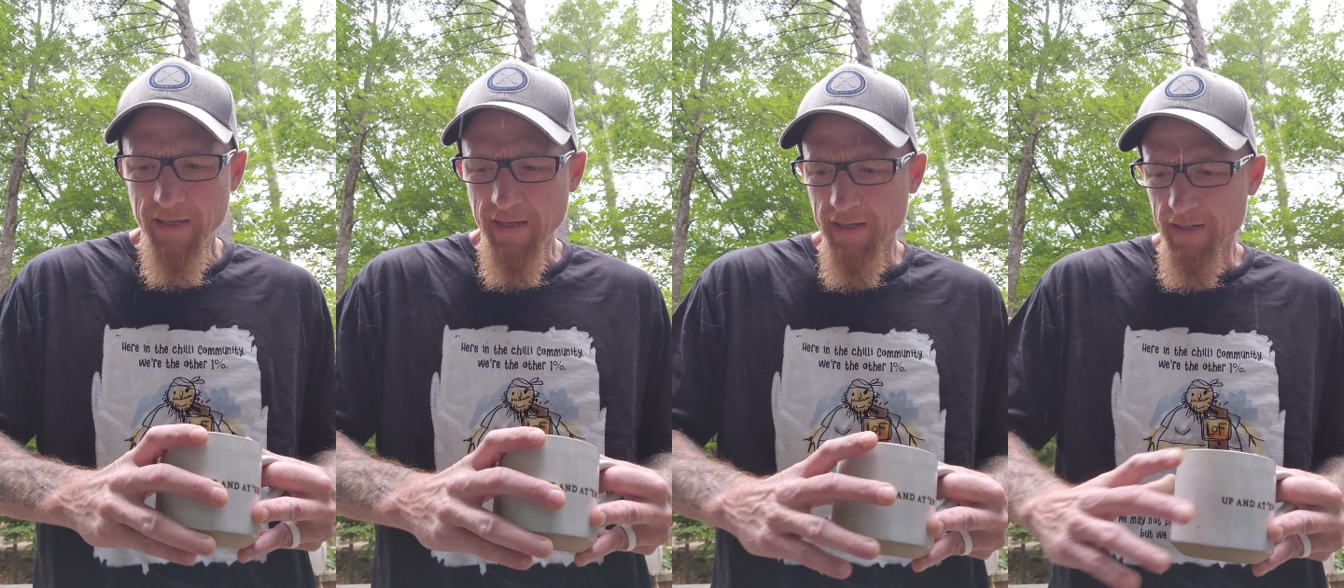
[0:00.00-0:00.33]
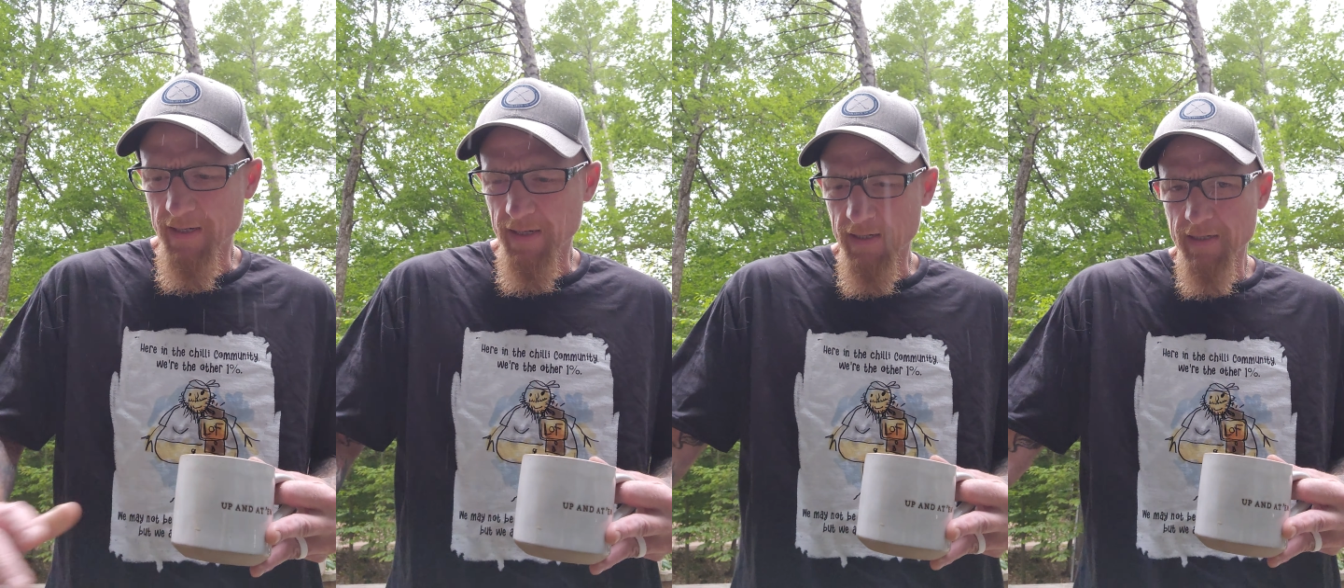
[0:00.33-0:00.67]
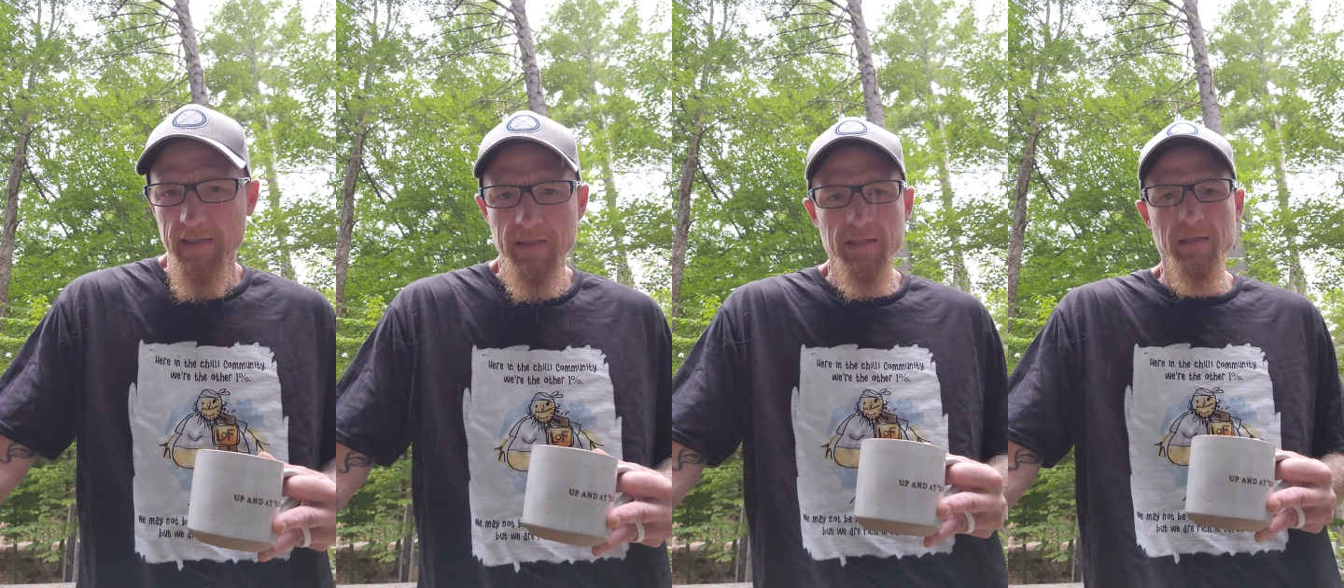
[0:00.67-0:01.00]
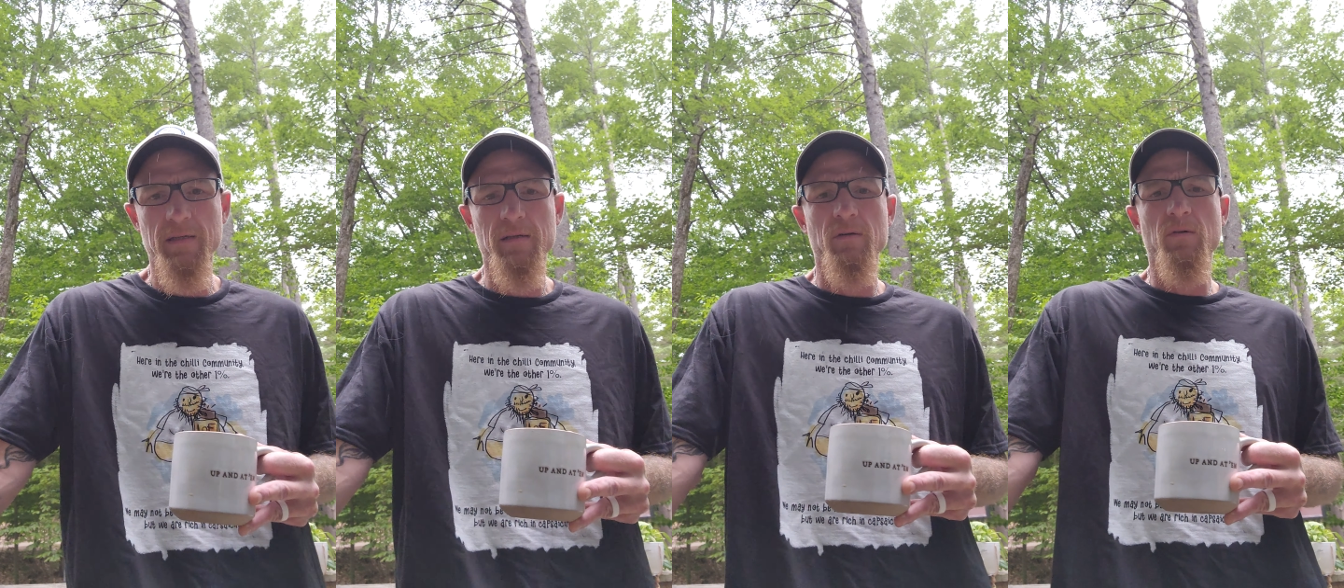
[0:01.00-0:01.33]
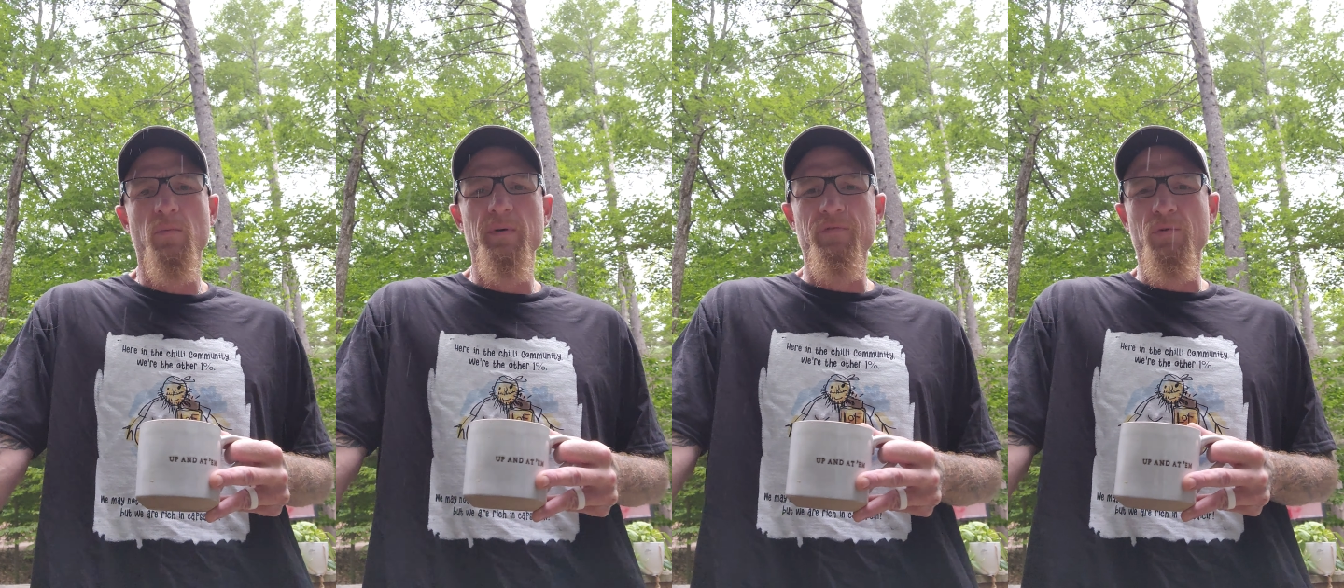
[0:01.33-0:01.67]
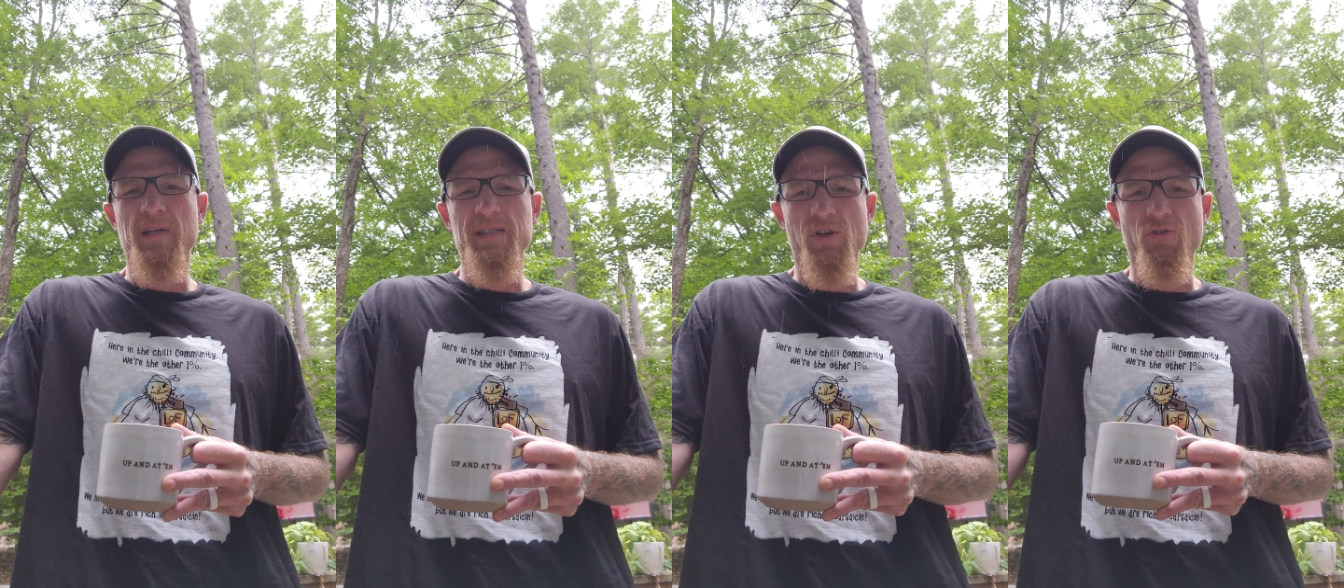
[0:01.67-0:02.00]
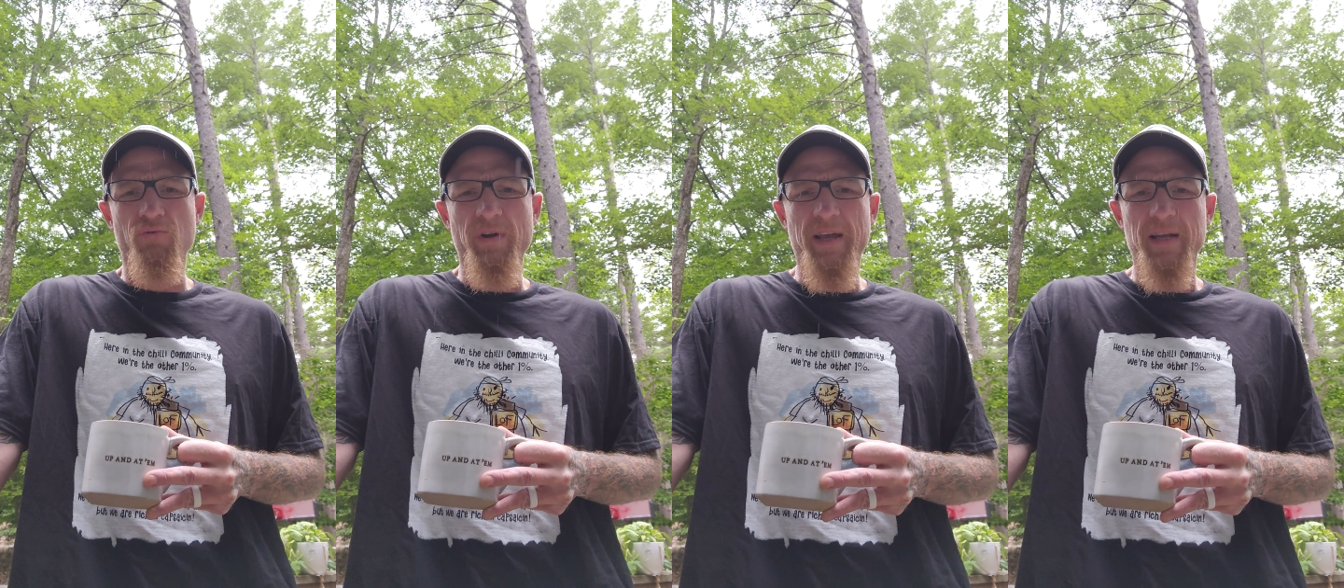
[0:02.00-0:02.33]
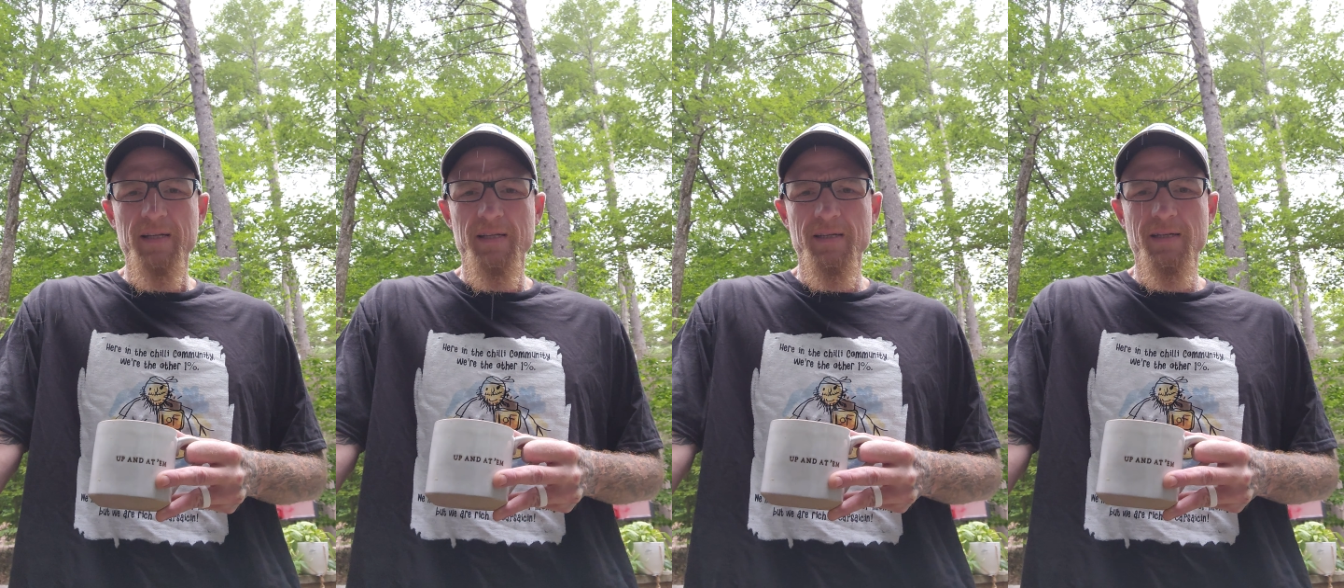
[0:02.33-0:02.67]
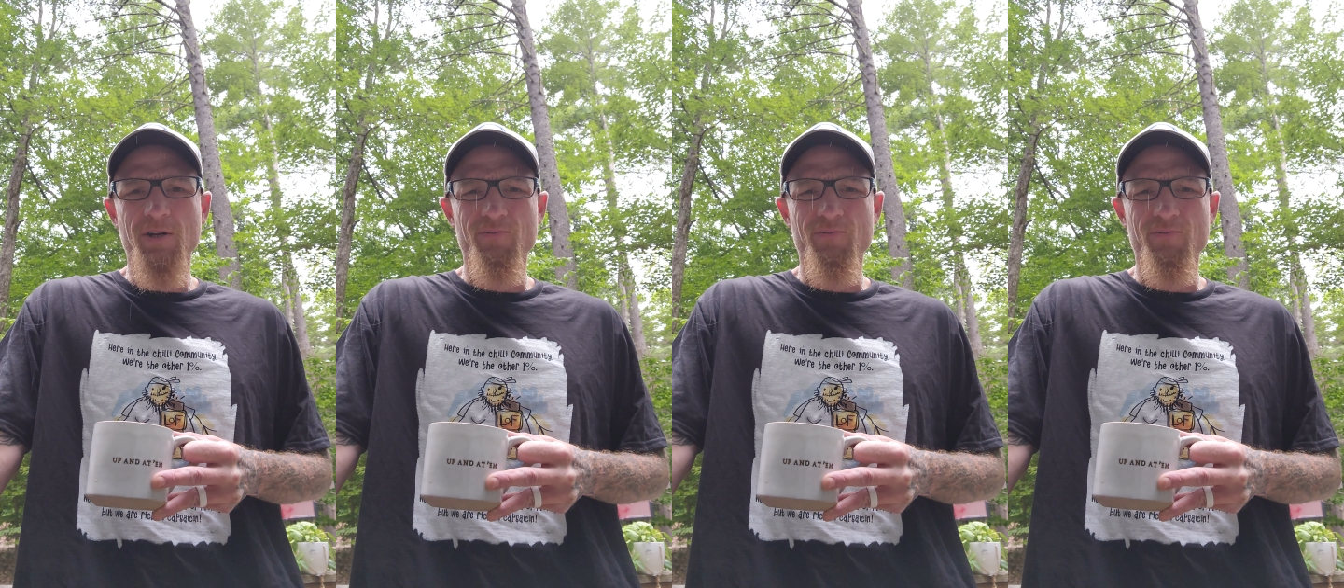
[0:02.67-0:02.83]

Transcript: And uh, hope everyone has a great,